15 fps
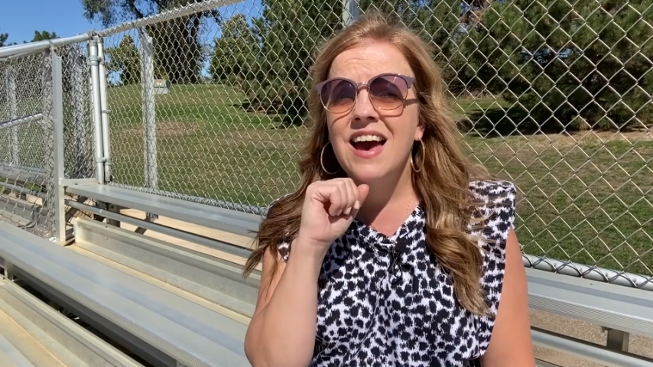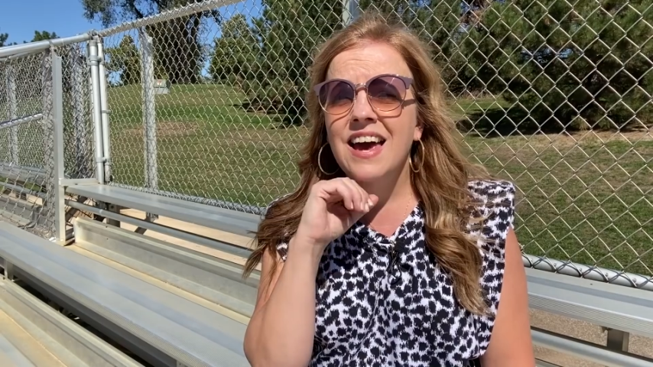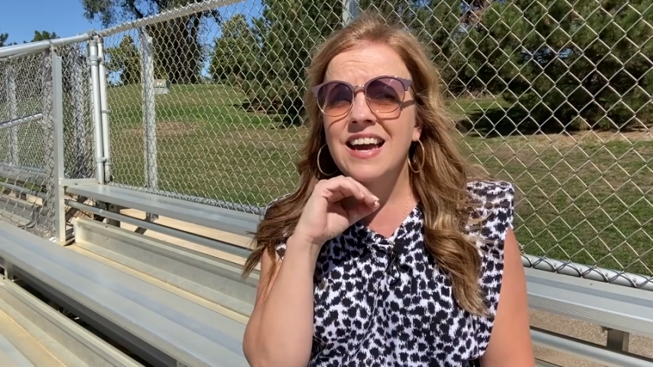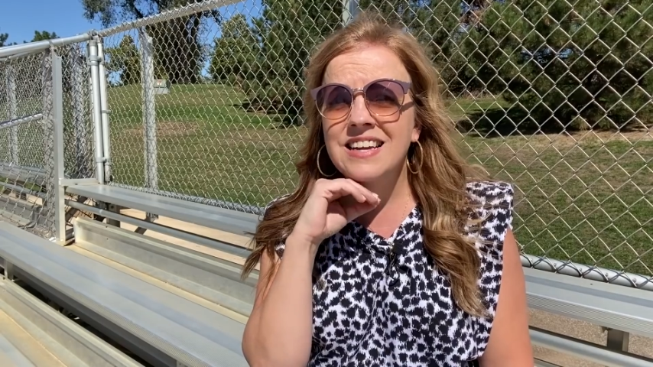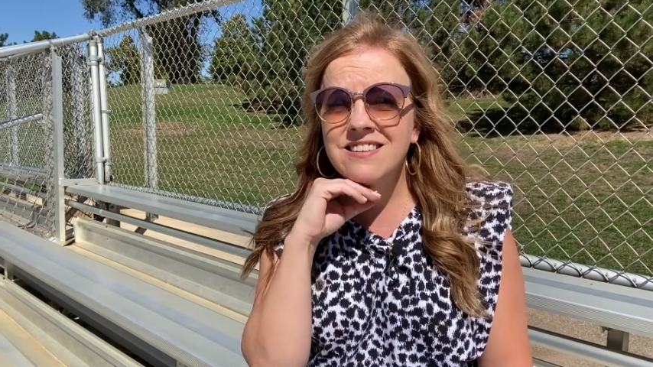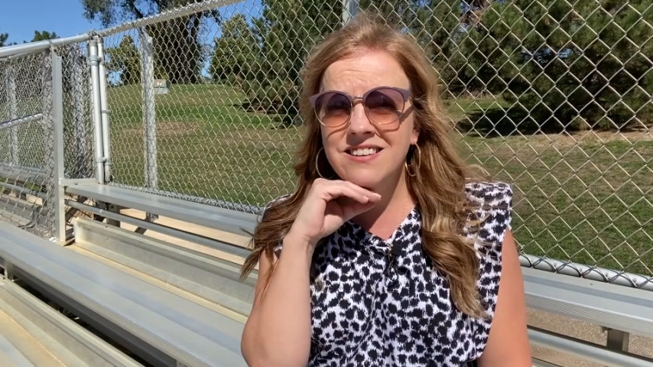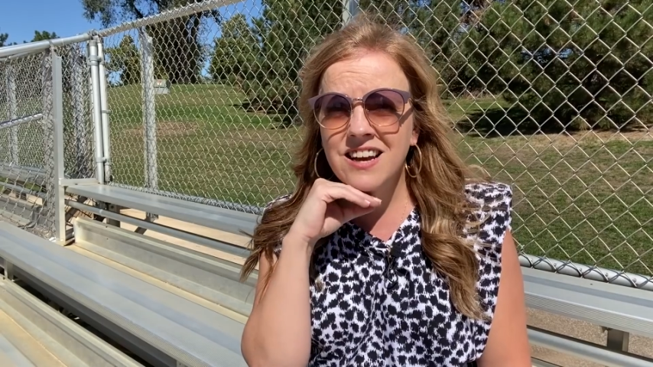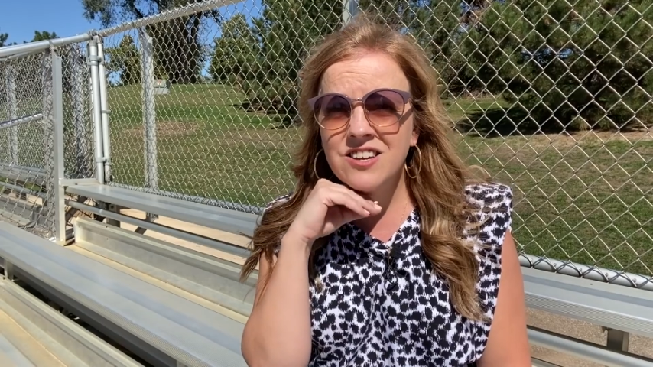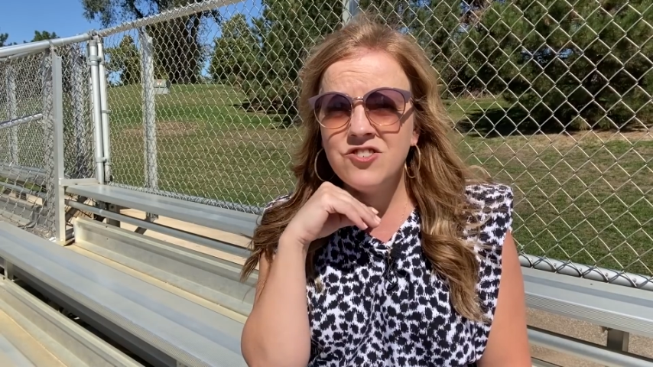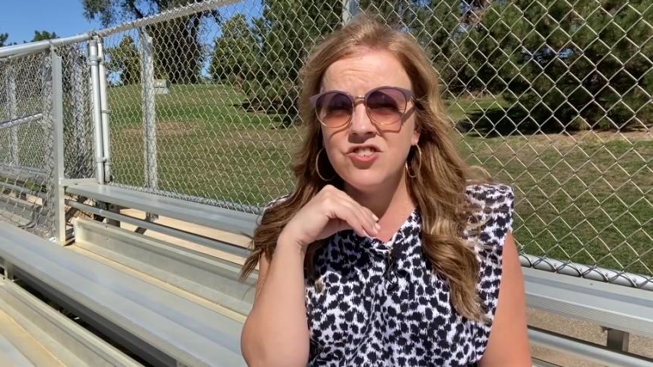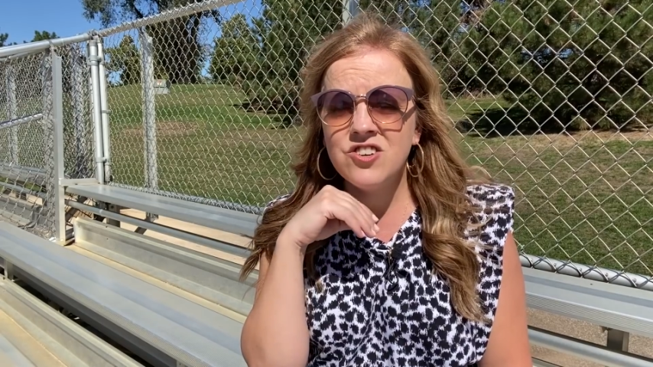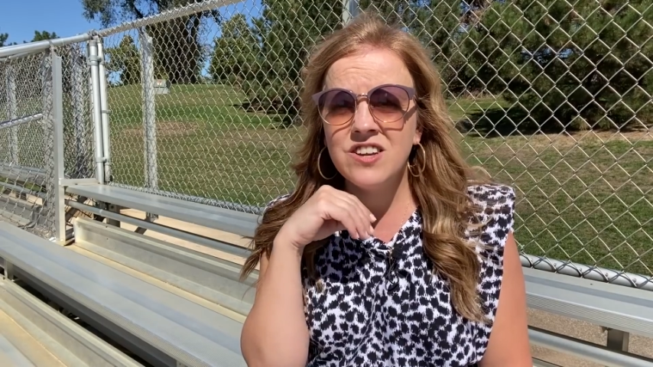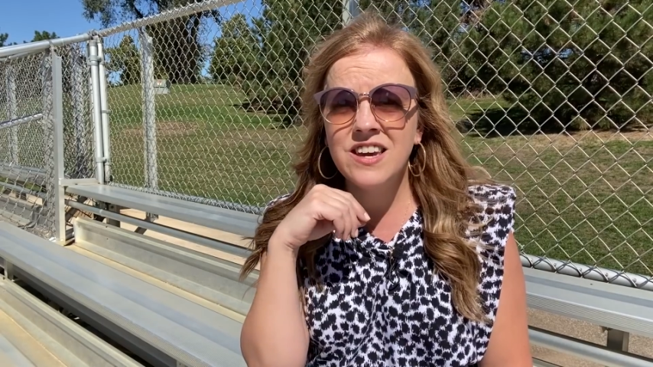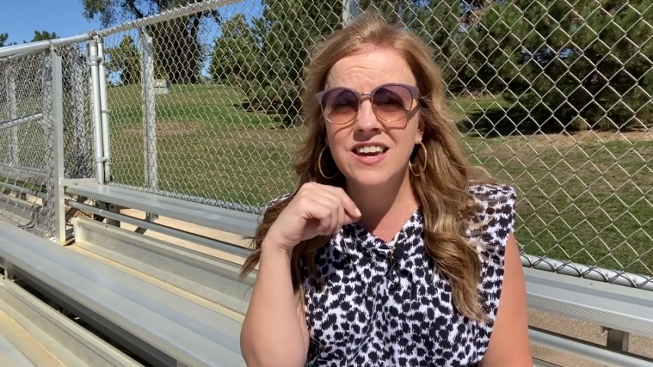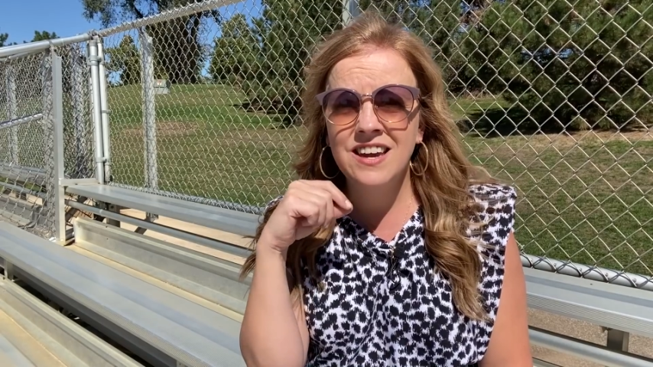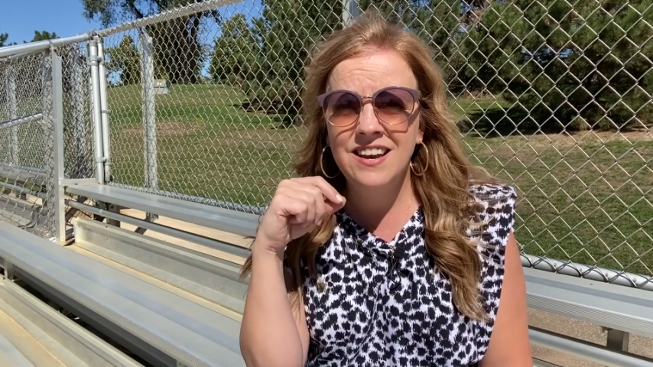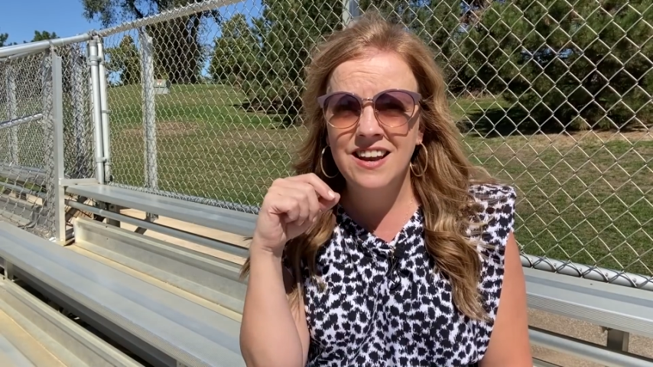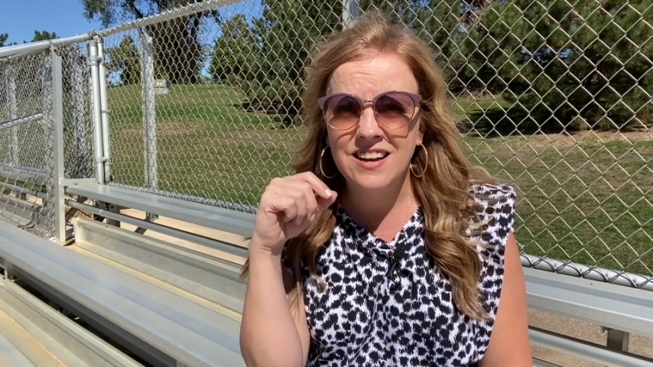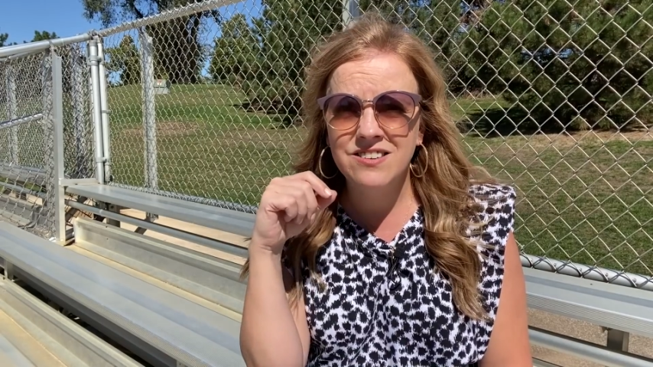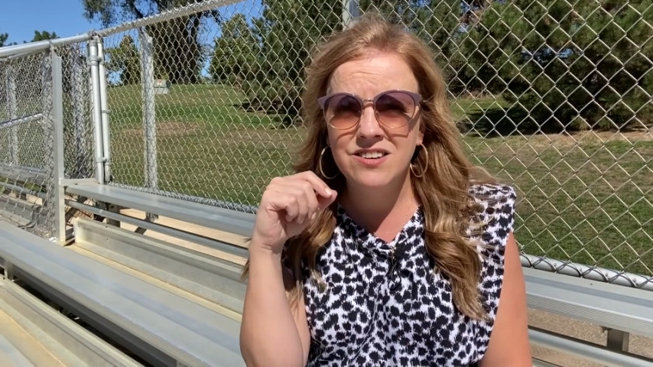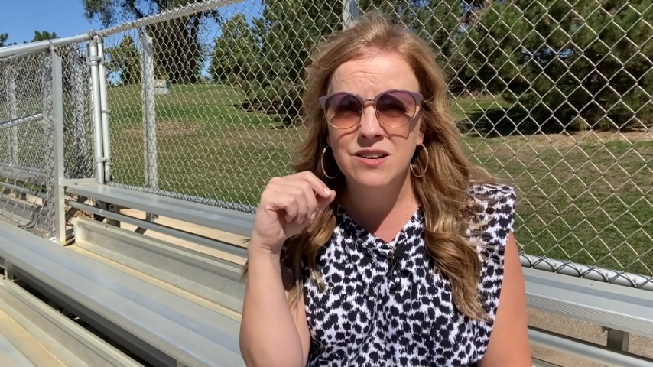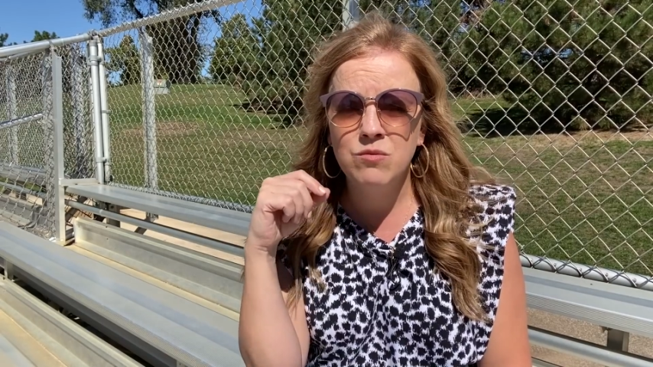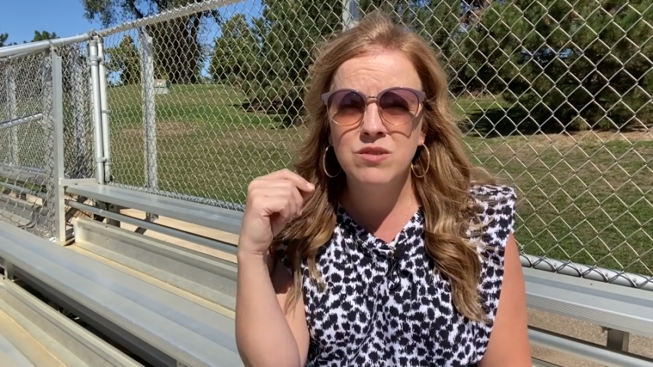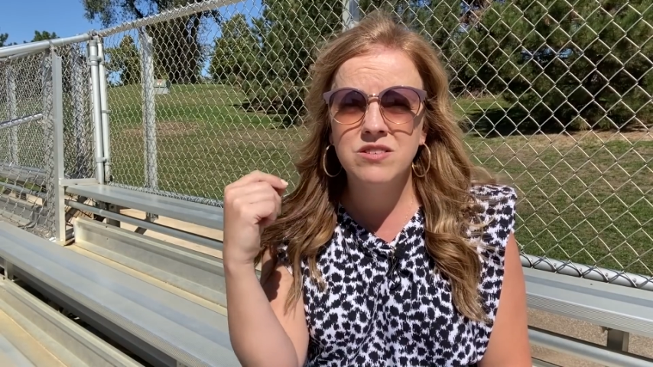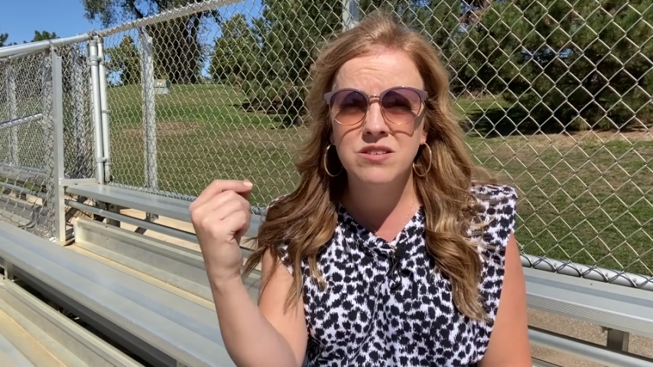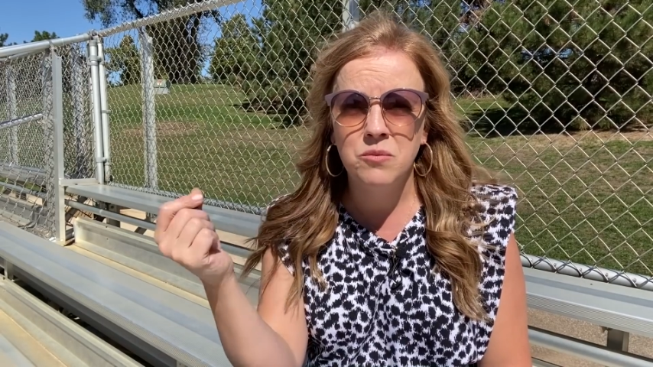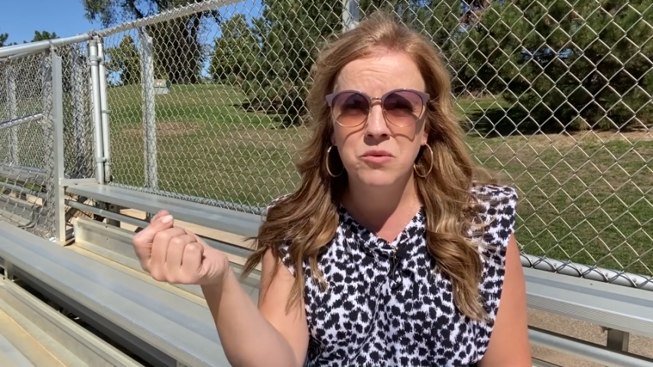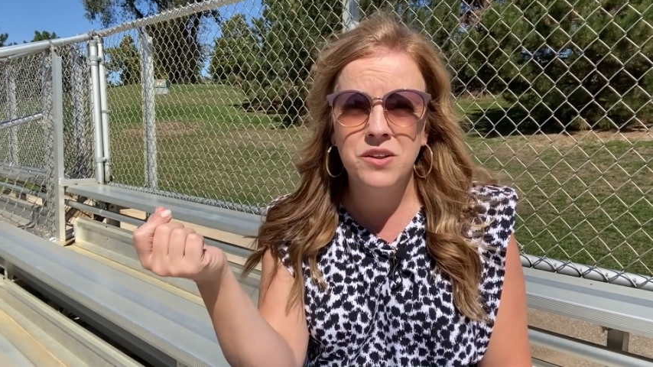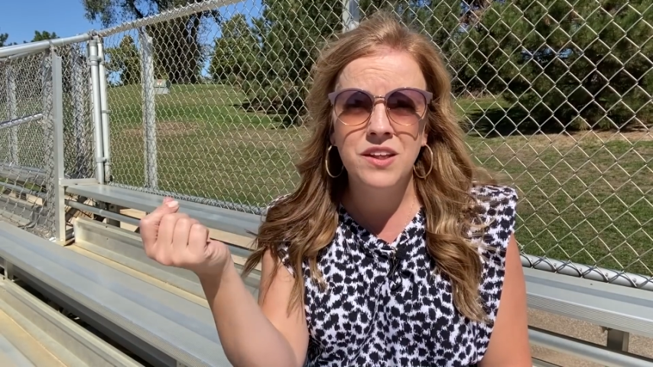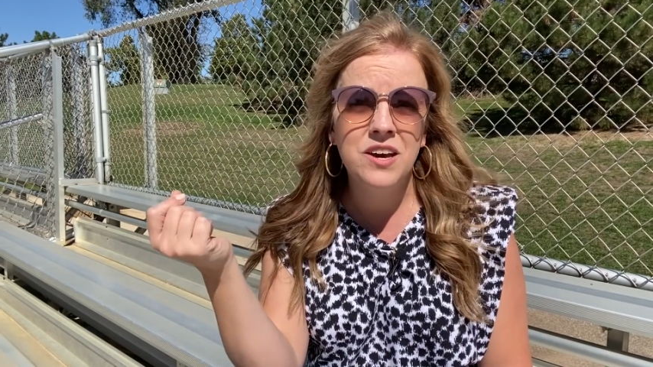intentionally connecting with
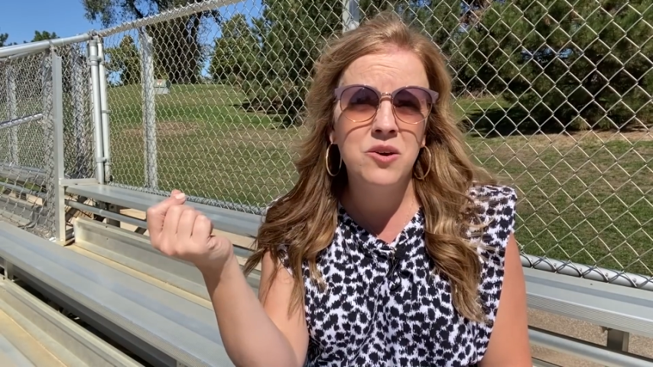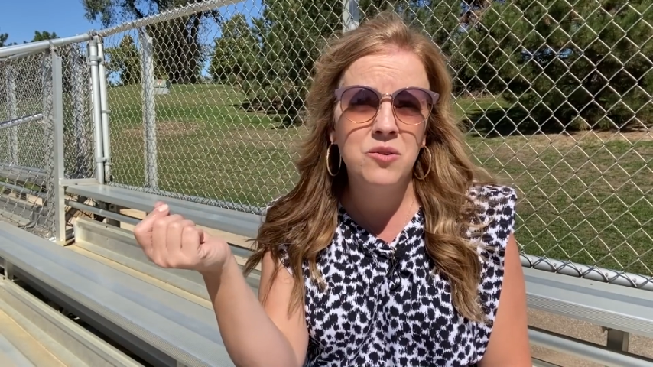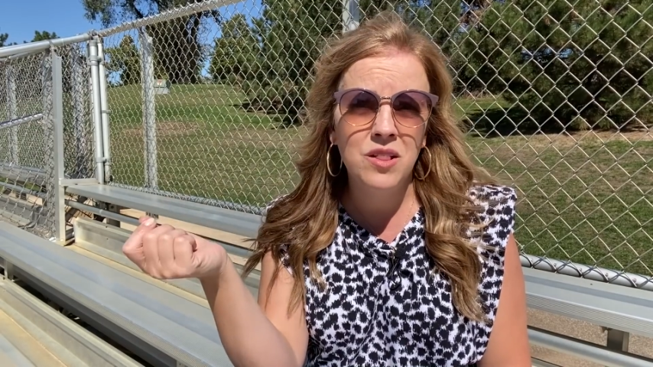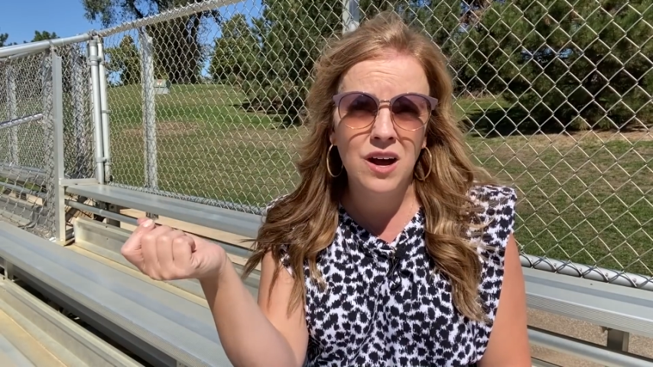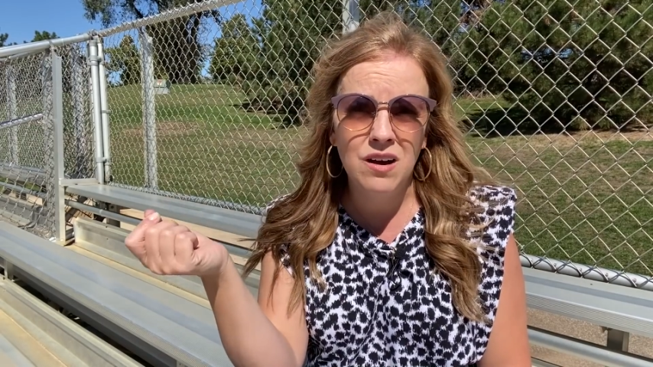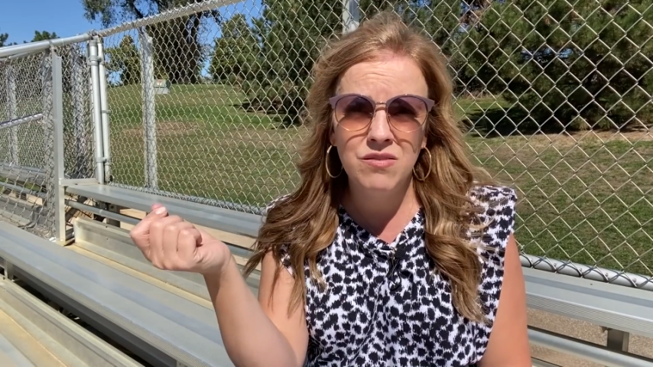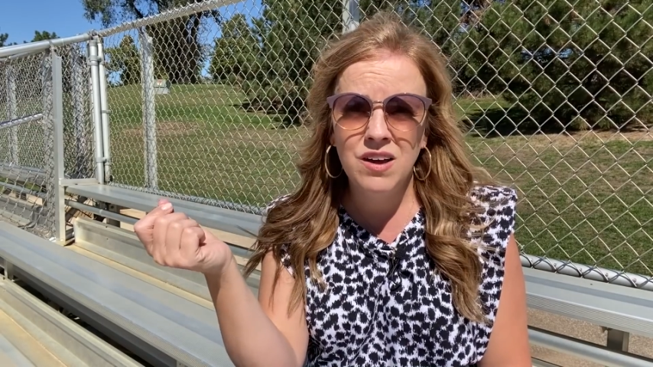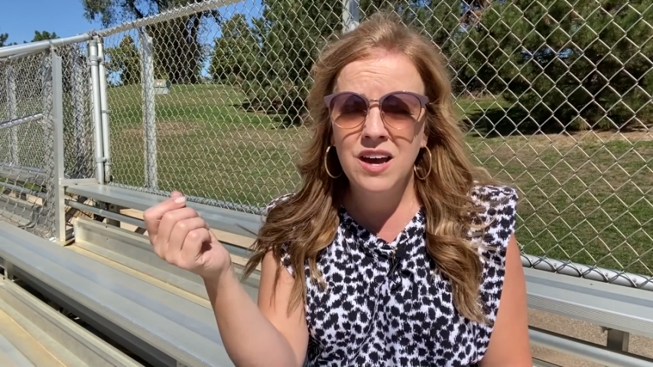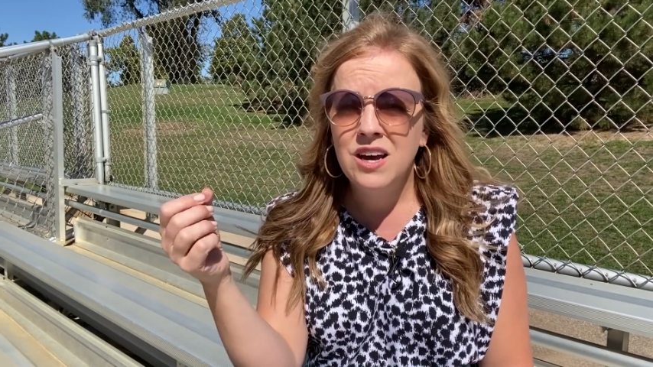someone that you love.